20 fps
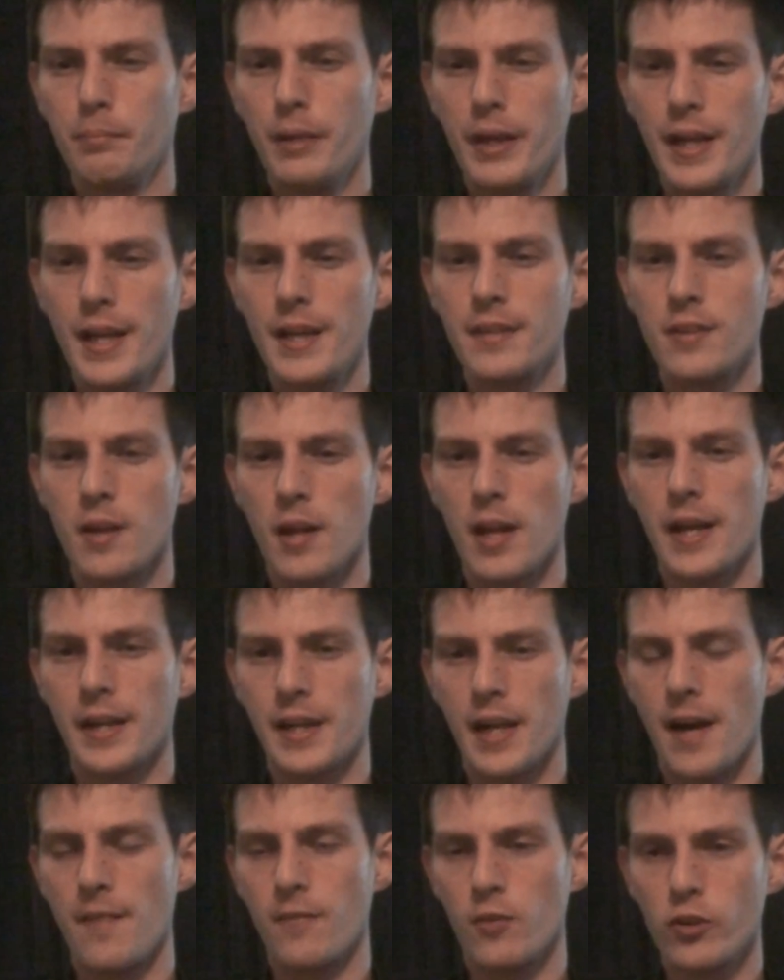yeah, so like,
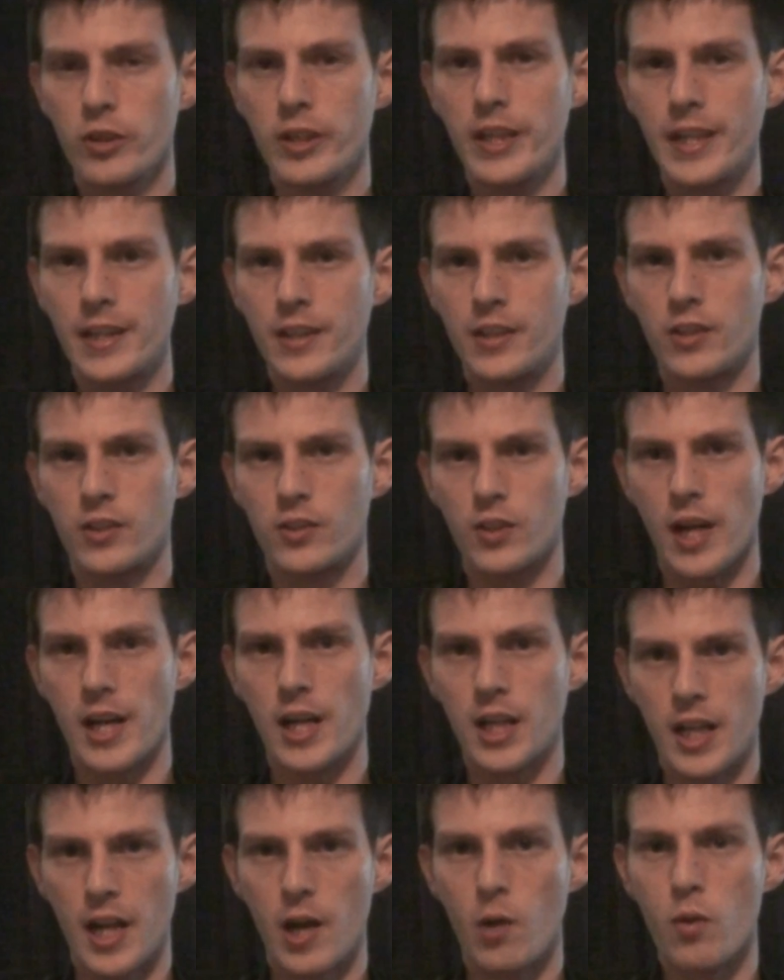I've already
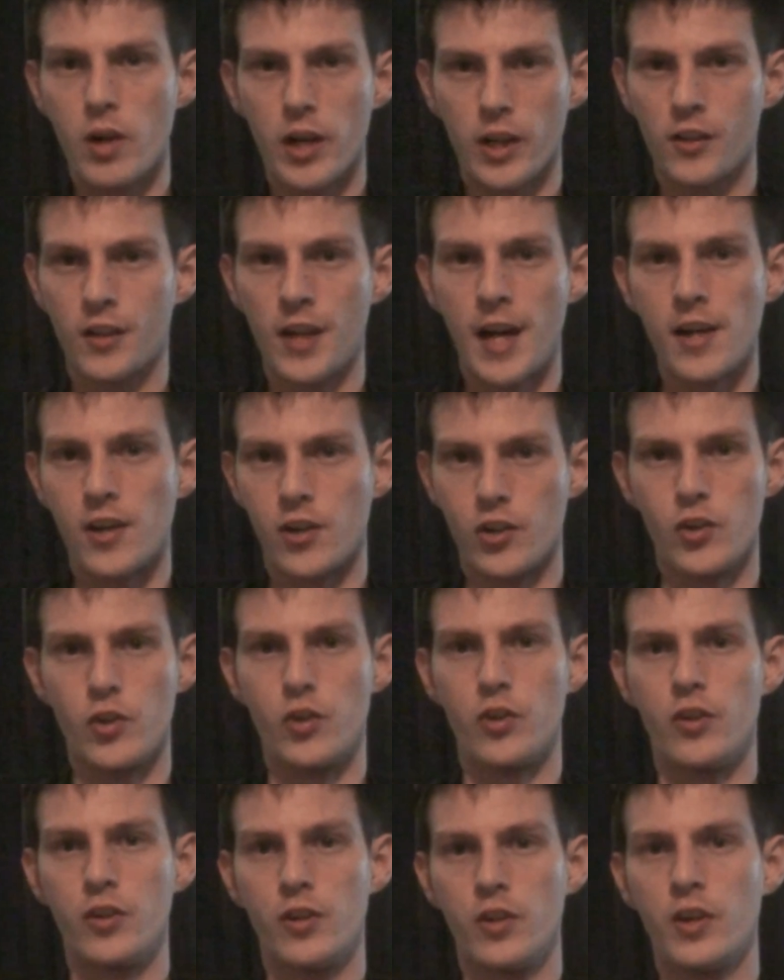decided that I want to create a
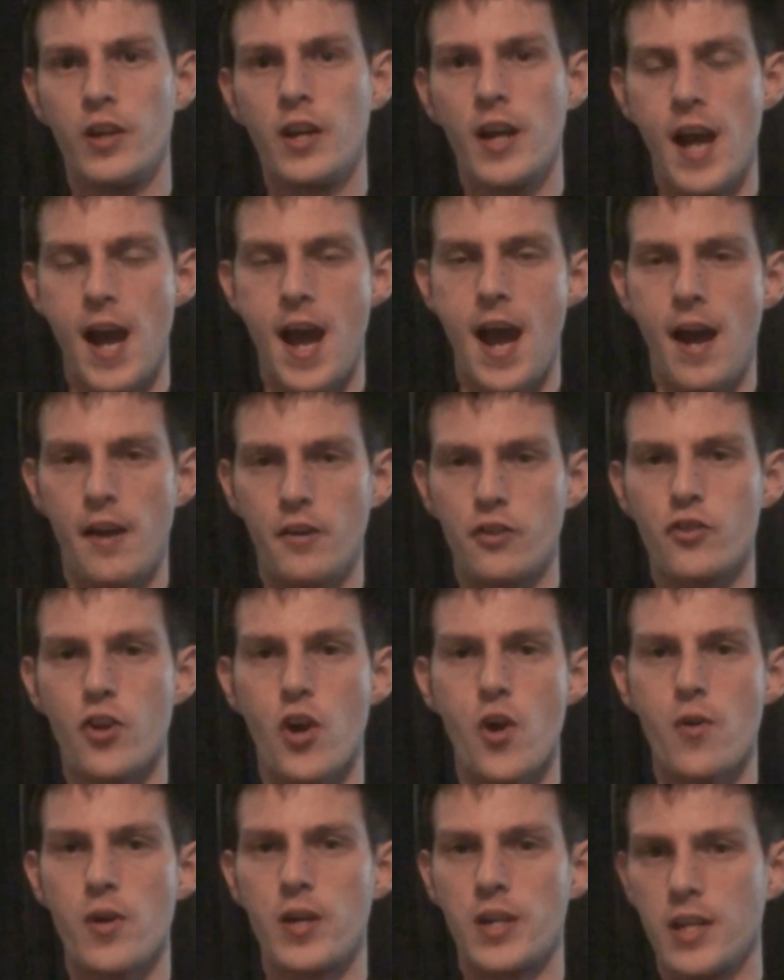new
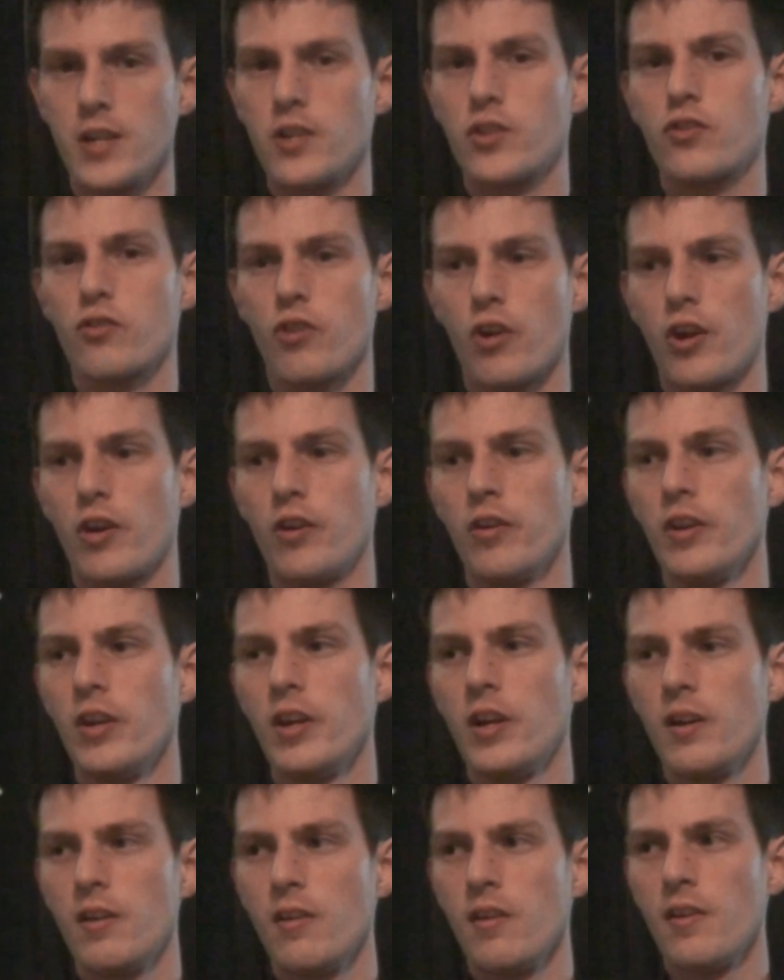outro and intro.
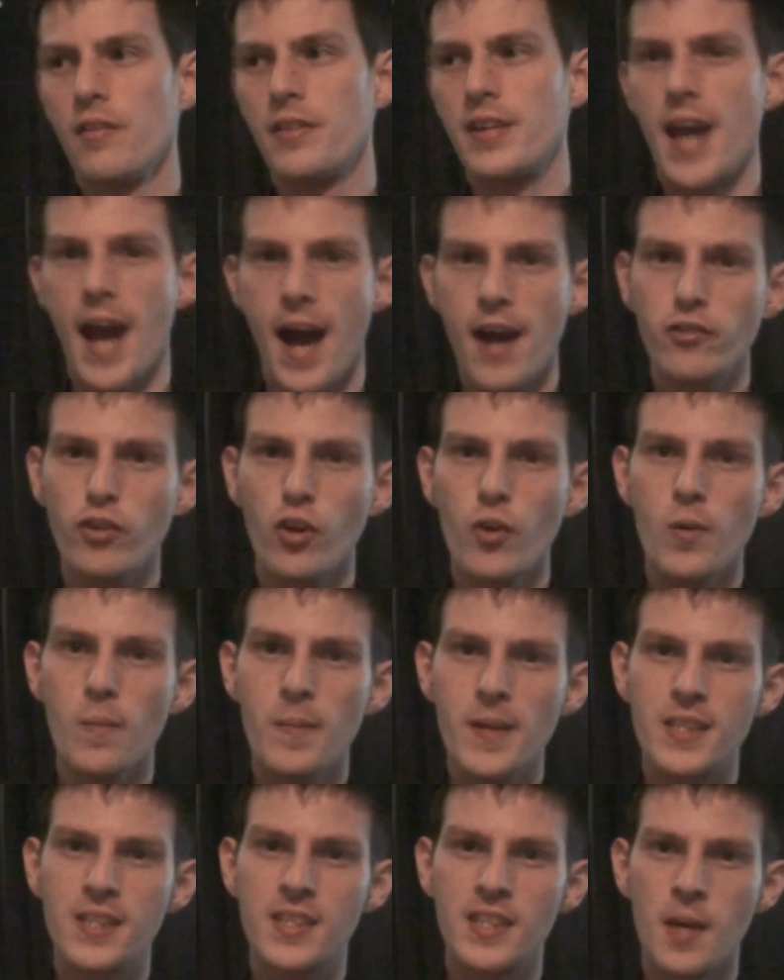The outro will
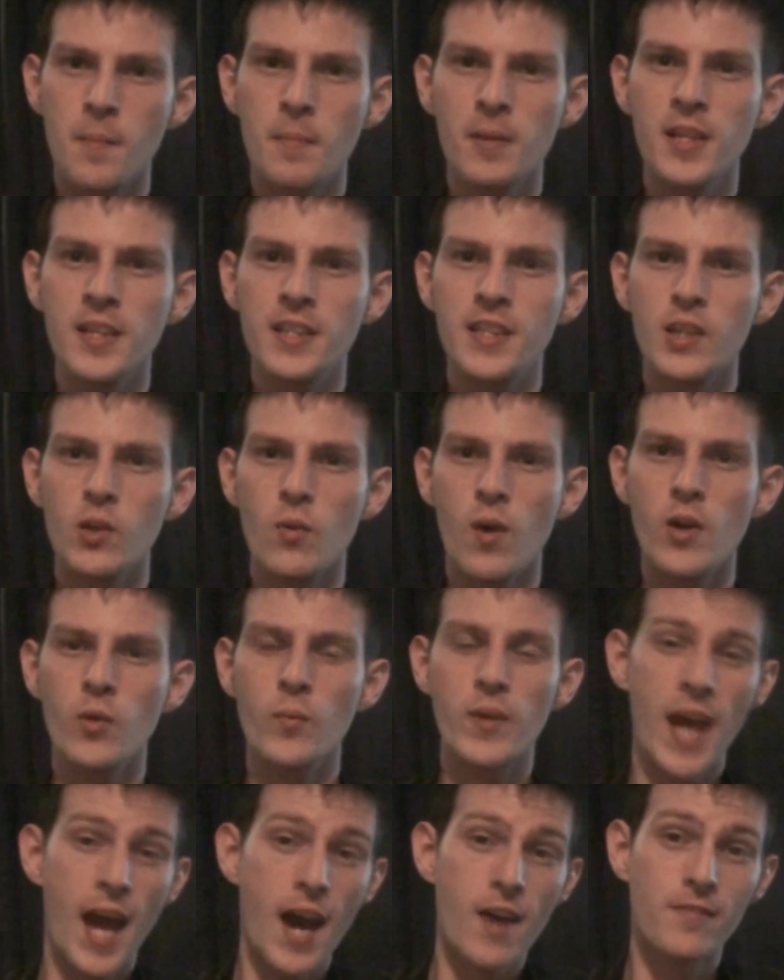be similar to the one
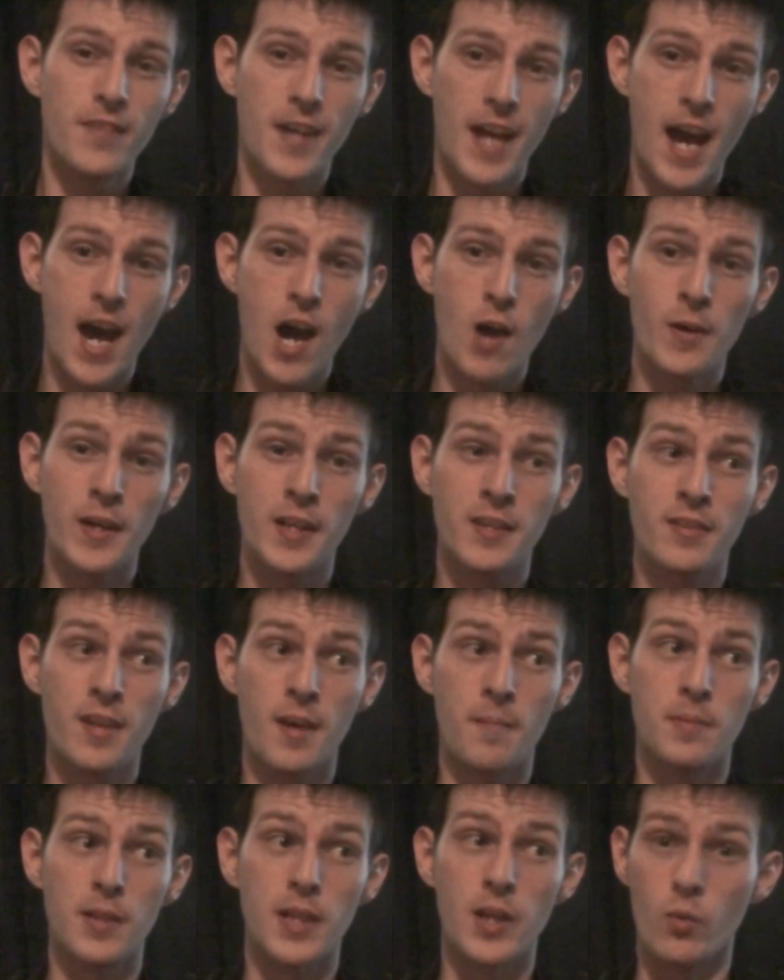we have now,
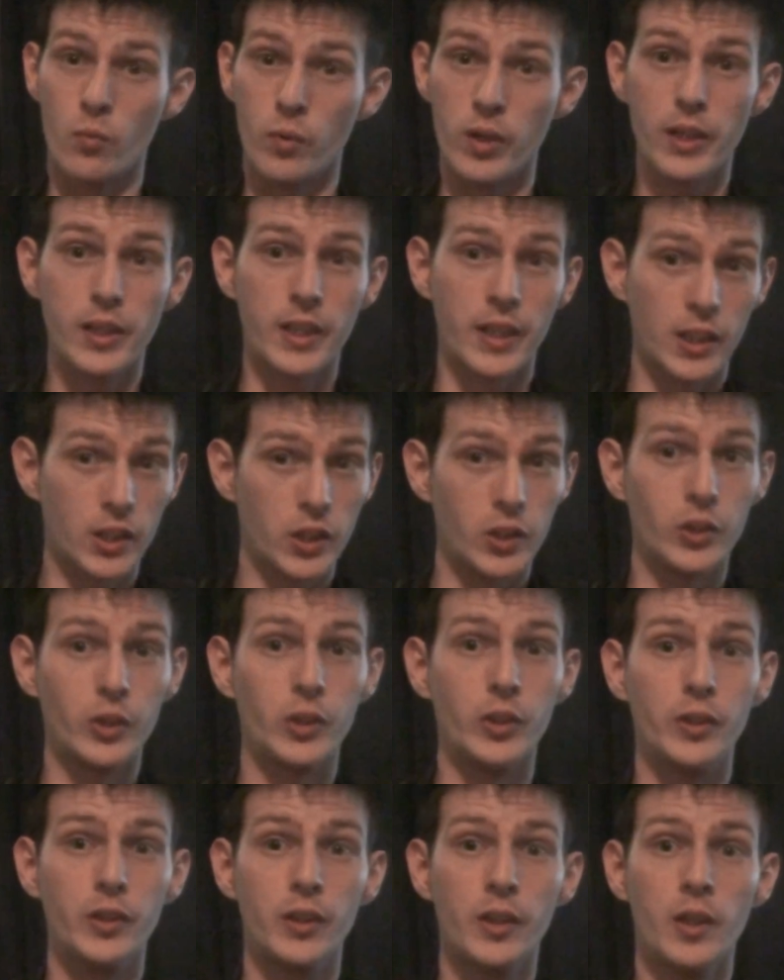except it will
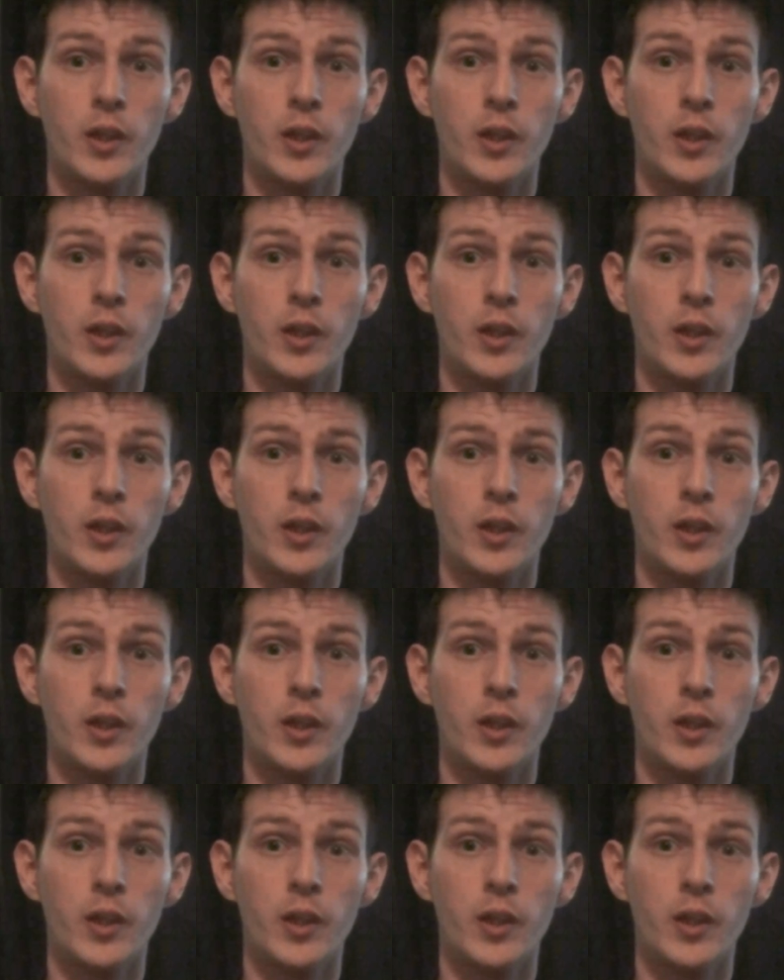include